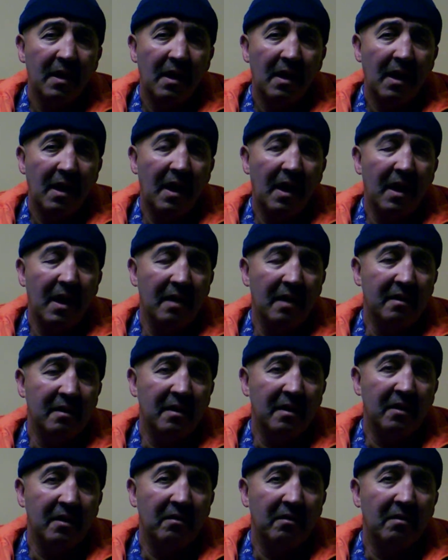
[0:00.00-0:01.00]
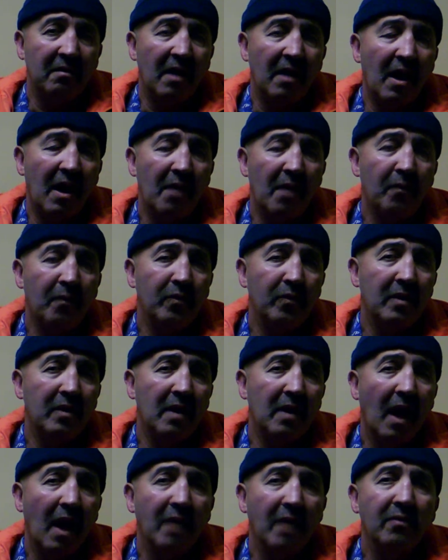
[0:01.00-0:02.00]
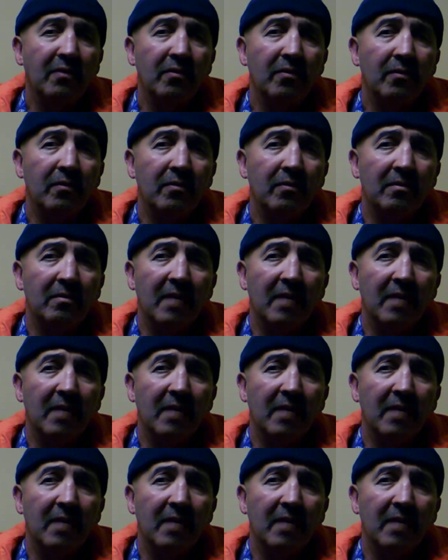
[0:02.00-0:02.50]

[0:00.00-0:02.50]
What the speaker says: and I would like to